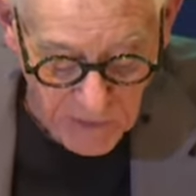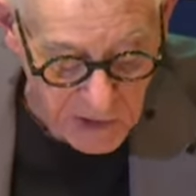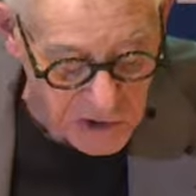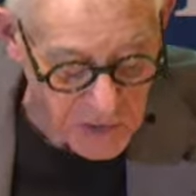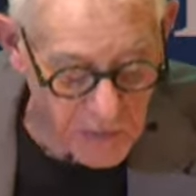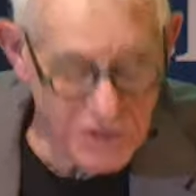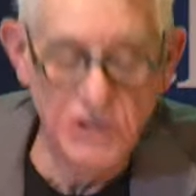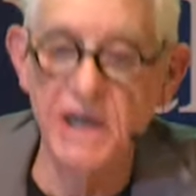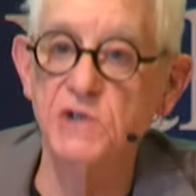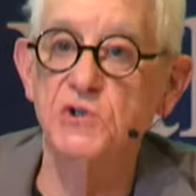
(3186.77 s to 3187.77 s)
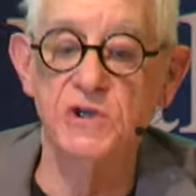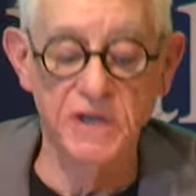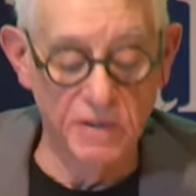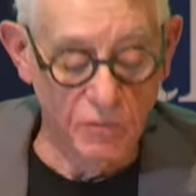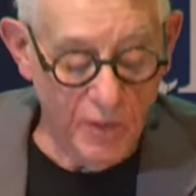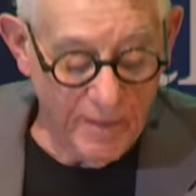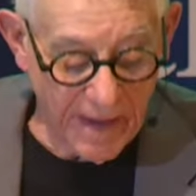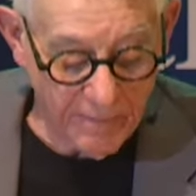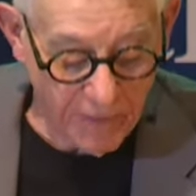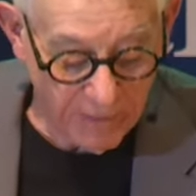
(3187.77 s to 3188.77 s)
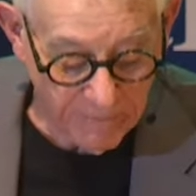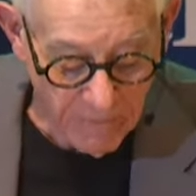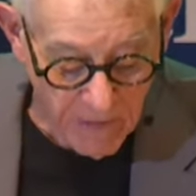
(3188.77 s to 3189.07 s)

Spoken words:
she would say she didn't remember.